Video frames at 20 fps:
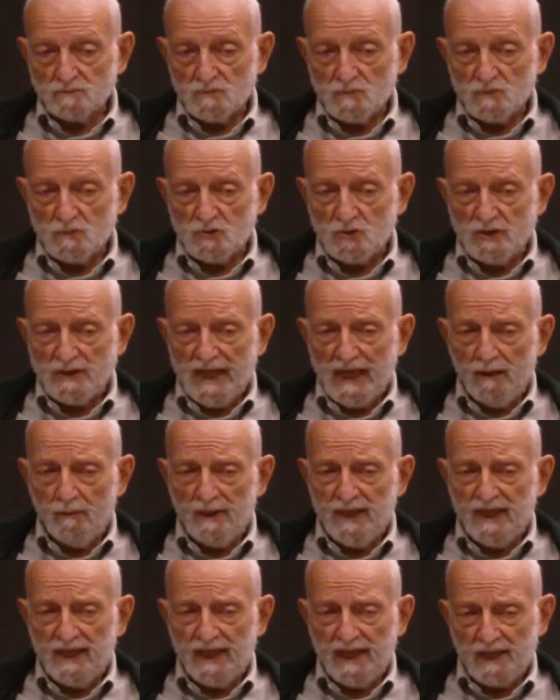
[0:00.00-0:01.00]
So now
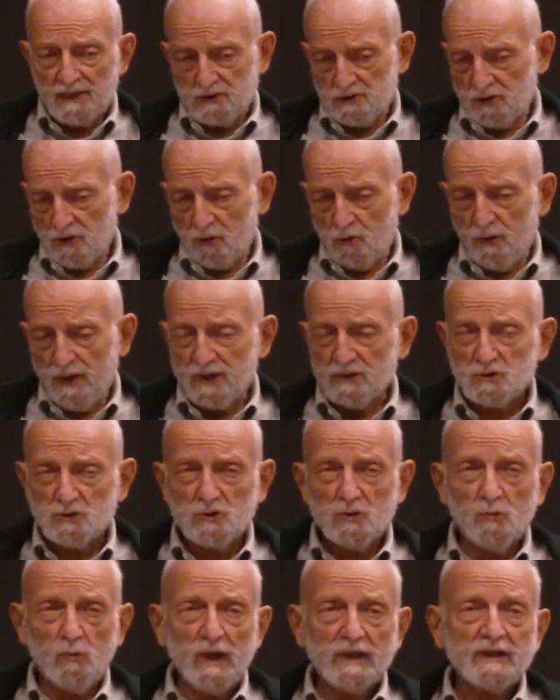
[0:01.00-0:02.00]
we can ask the
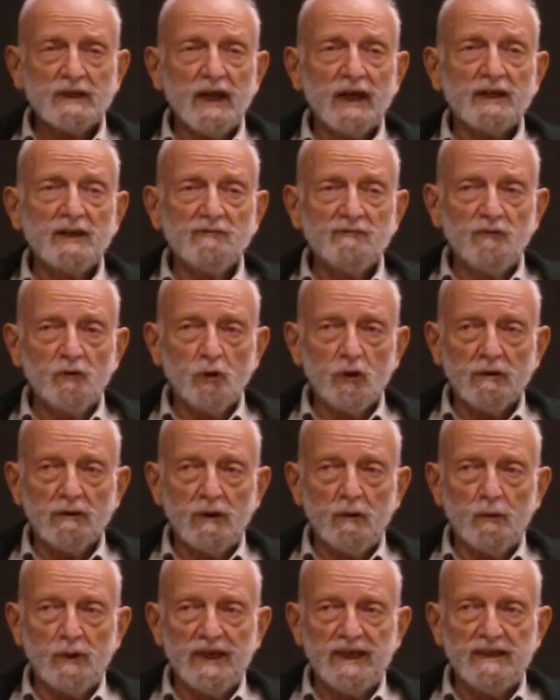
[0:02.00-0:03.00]
question, what kind of vor
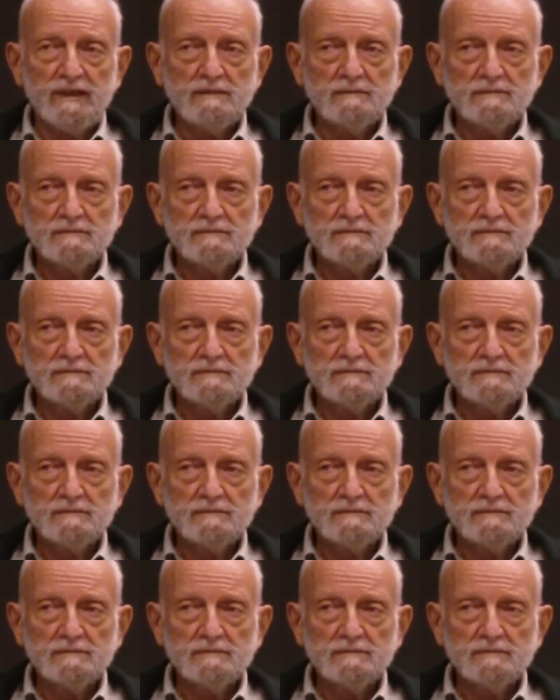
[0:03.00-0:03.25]
are we?